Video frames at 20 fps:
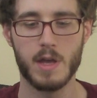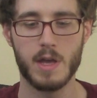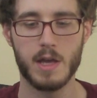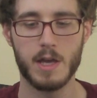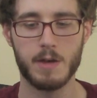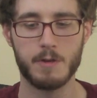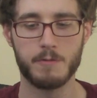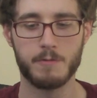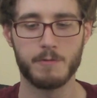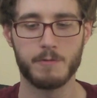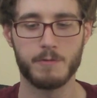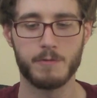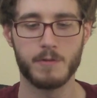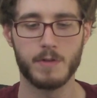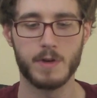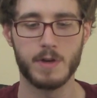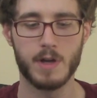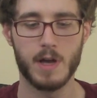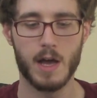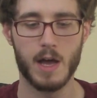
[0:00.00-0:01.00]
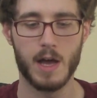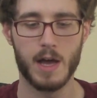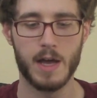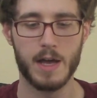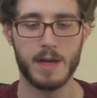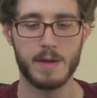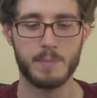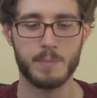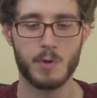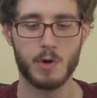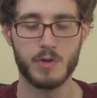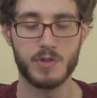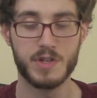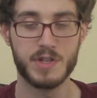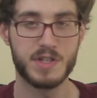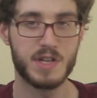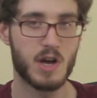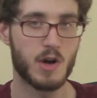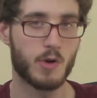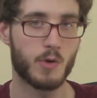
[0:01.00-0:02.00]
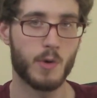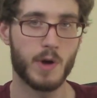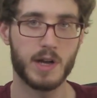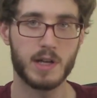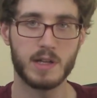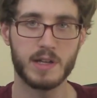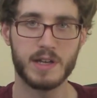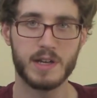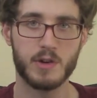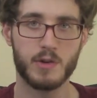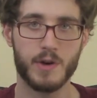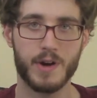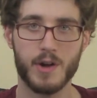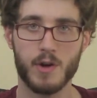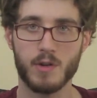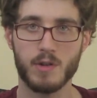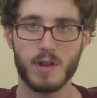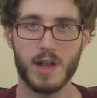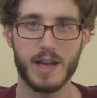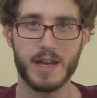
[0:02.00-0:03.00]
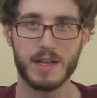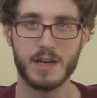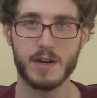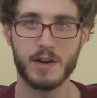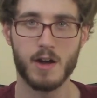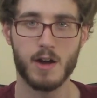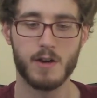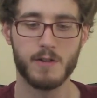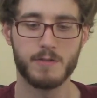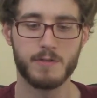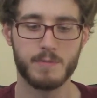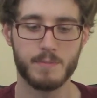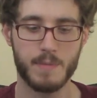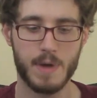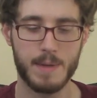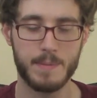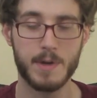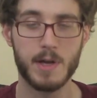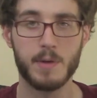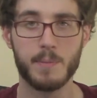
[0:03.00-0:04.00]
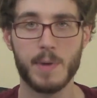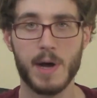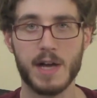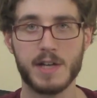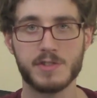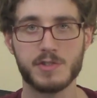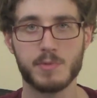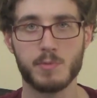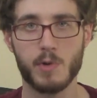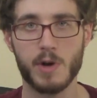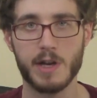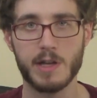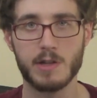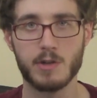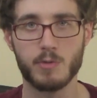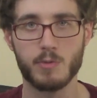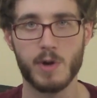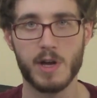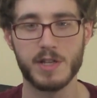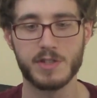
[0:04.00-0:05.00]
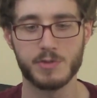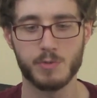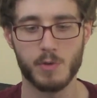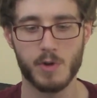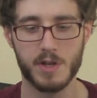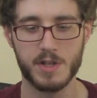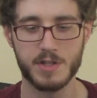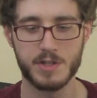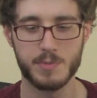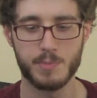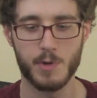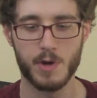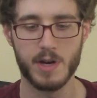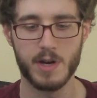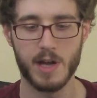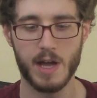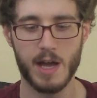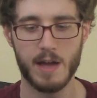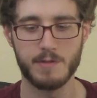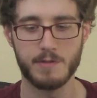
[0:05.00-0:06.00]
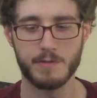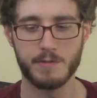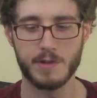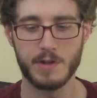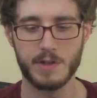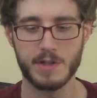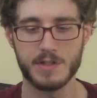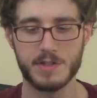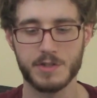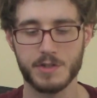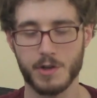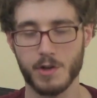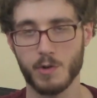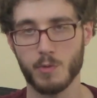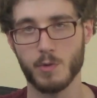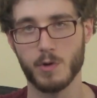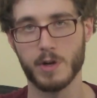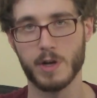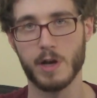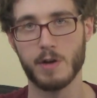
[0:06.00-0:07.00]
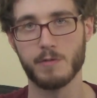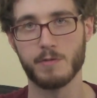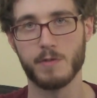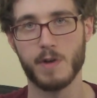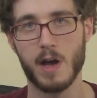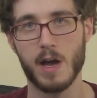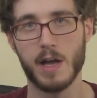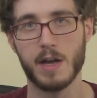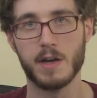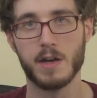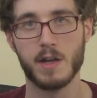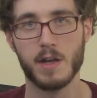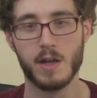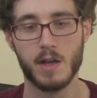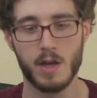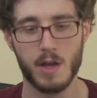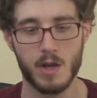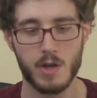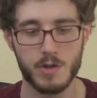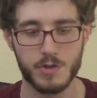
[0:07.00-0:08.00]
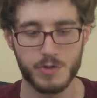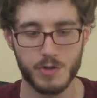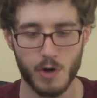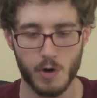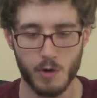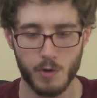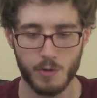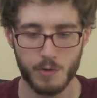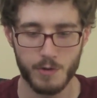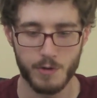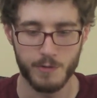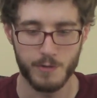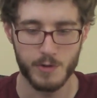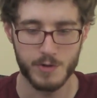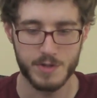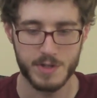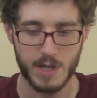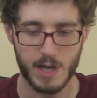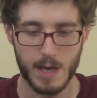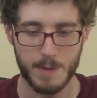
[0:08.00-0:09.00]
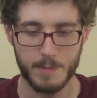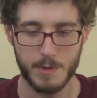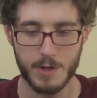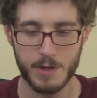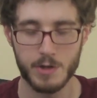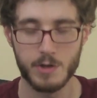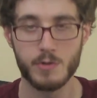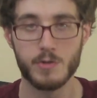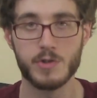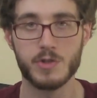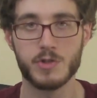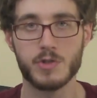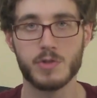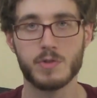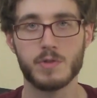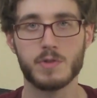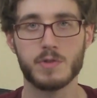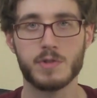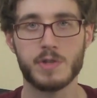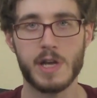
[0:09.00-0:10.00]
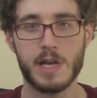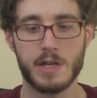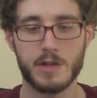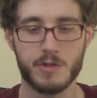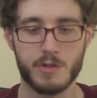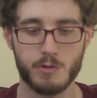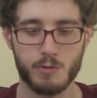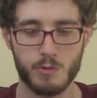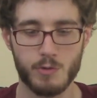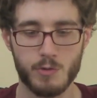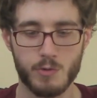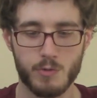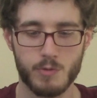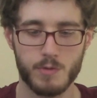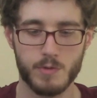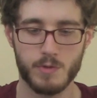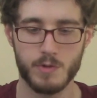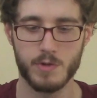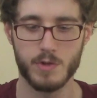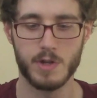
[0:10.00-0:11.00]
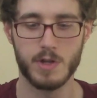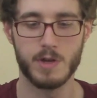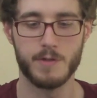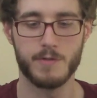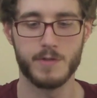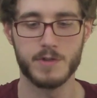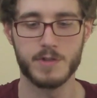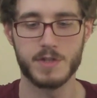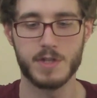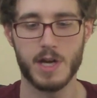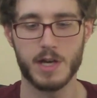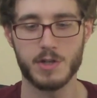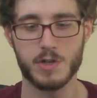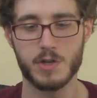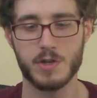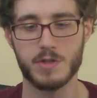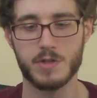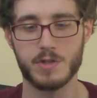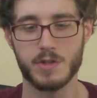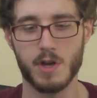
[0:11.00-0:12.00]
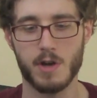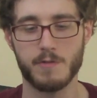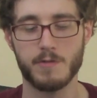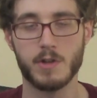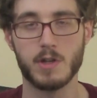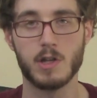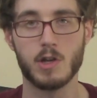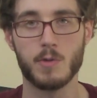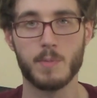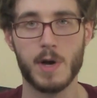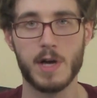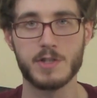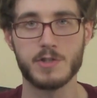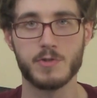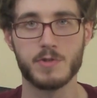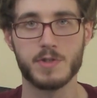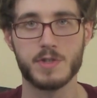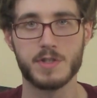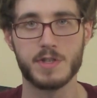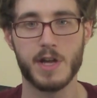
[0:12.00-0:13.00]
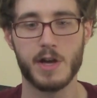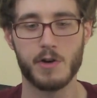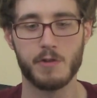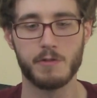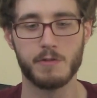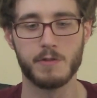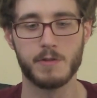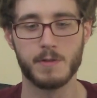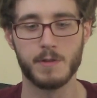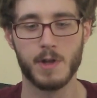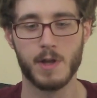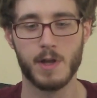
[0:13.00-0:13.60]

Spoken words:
if I burn these out quickly or I don't like it enough, maybe I'll buy some regular res ones, but I have a feeling this is going to work out fine. So the first thing I'm going to do is take it through the different sections of the Clearomizer itself,